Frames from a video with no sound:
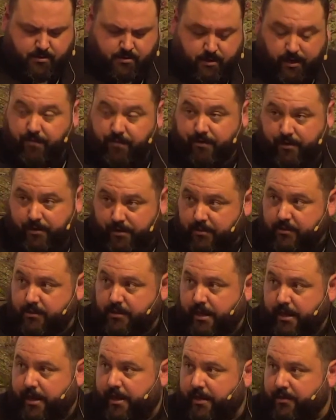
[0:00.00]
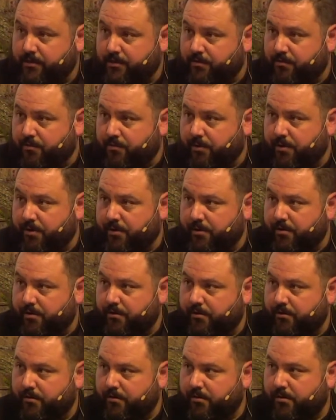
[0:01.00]
even this day, as the word
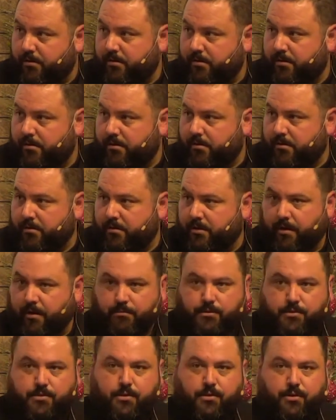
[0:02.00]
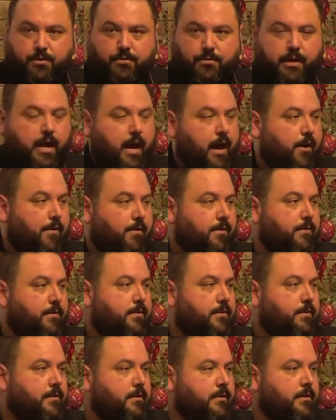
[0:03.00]
comes to you now
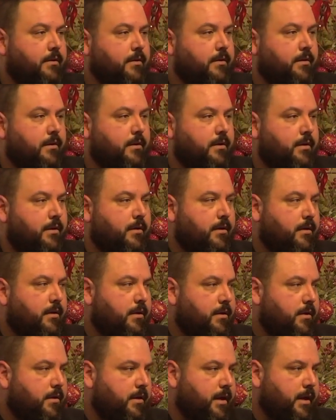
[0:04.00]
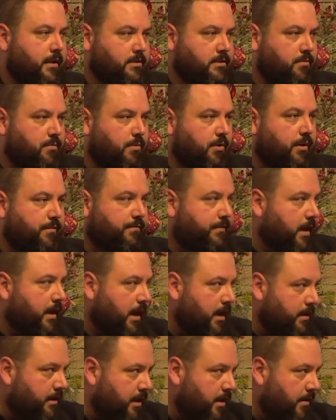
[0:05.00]
as the Word of
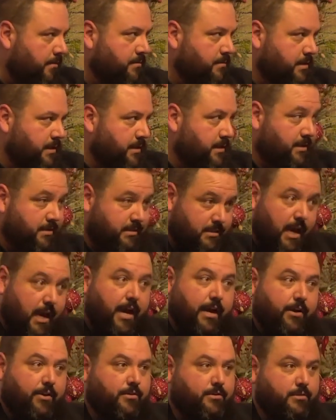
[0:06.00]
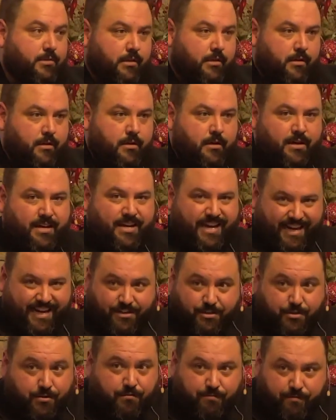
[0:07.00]
God comes and desires to
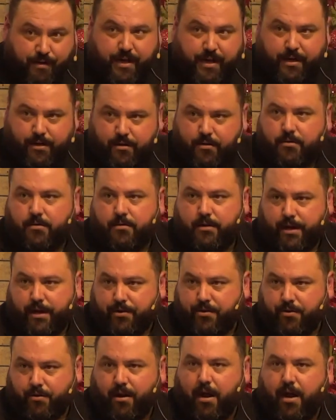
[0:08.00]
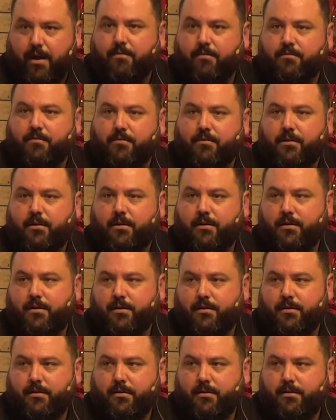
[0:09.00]
intervene in your life,
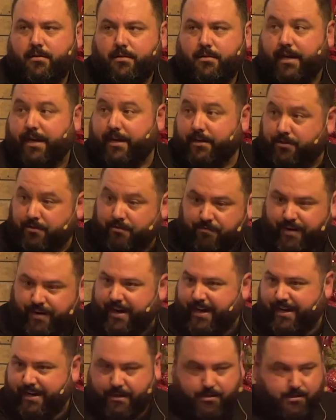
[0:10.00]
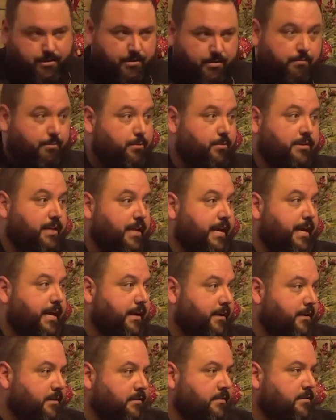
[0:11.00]
to intervene into the
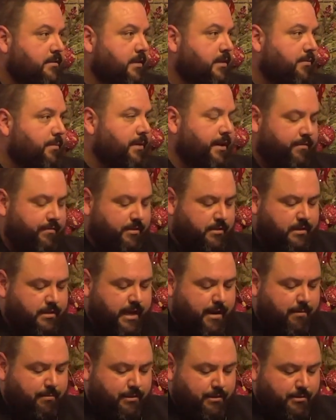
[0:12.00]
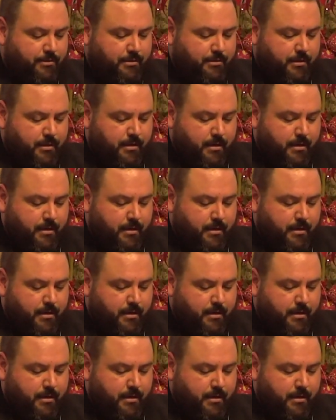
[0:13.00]
routines that we have established.